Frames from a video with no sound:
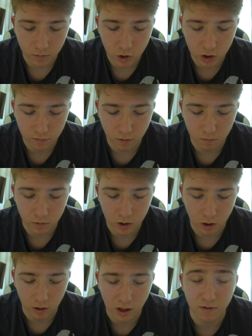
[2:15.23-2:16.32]
just from
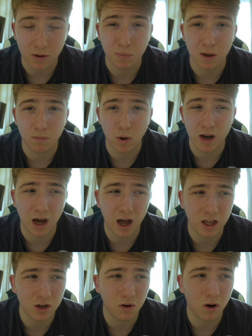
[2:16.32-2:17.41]
giving people, and
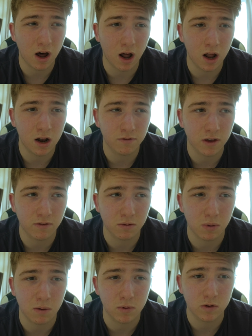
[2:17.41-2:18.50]
I love
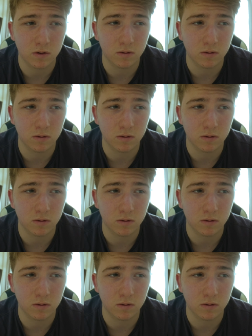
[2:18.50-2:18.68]
giving people